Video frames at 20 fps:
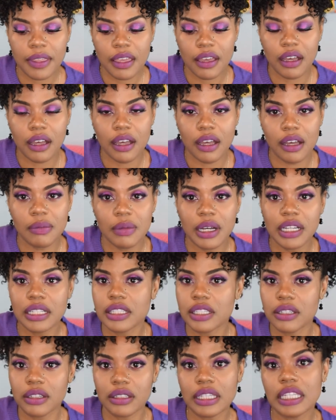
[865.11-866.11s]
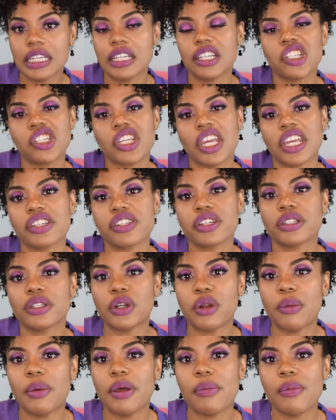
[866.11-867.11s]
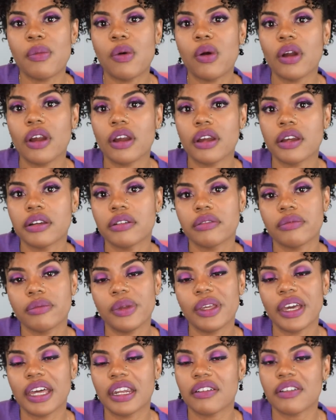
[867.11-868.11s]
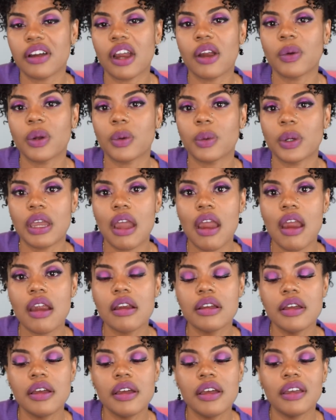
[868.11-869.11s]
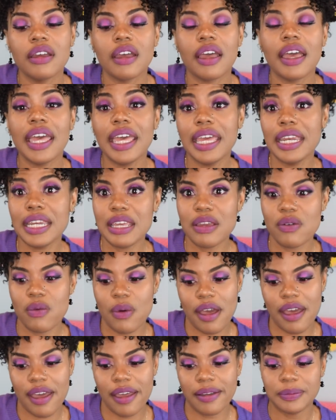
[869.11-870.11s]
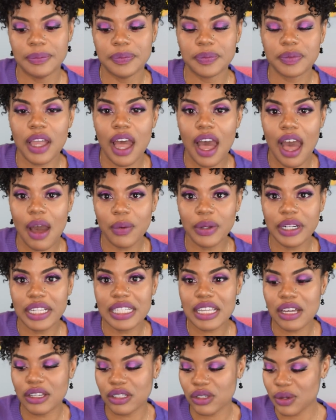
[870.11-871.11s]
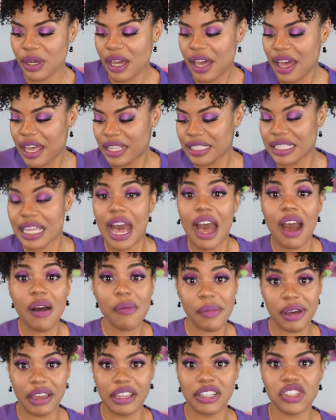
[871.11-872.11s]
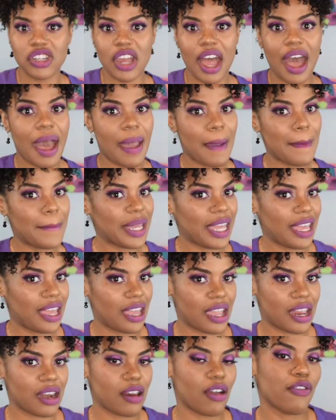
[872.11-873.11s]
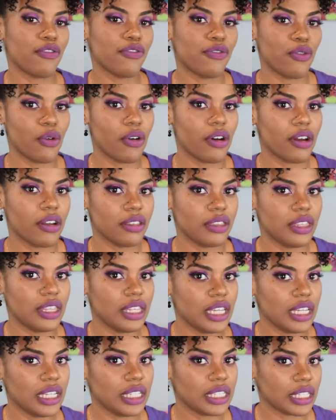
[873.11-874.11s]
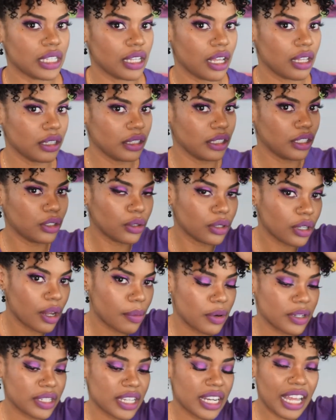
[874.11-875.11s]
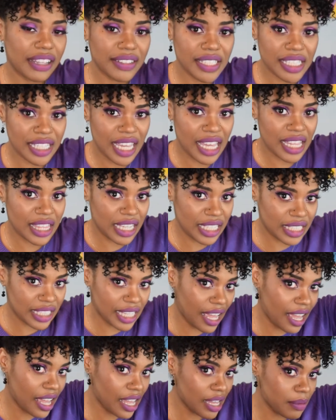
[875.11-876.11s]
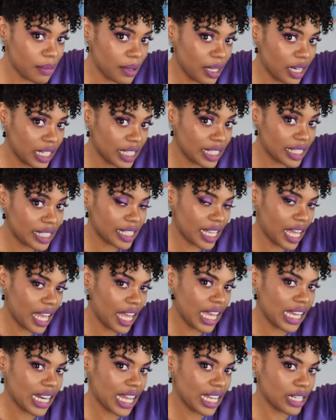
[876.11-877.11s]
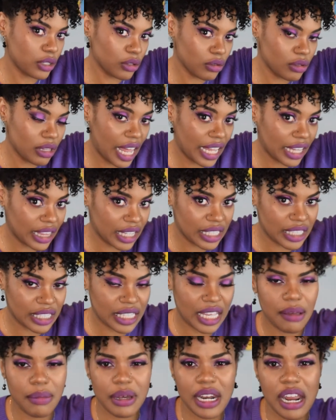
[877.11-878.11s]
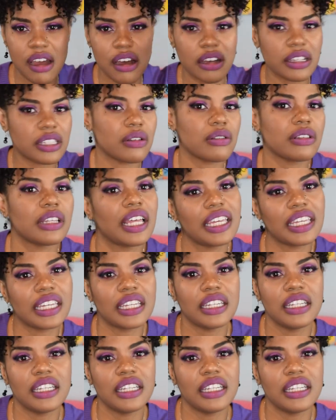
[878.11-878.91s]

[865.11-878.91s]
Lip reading: Until things change a little bit more. We kind of are where we are. Anyway, I want to tell you guys how much I paid for these little numbers. And I have to say, these came in a set, and I do like the set, but I also like it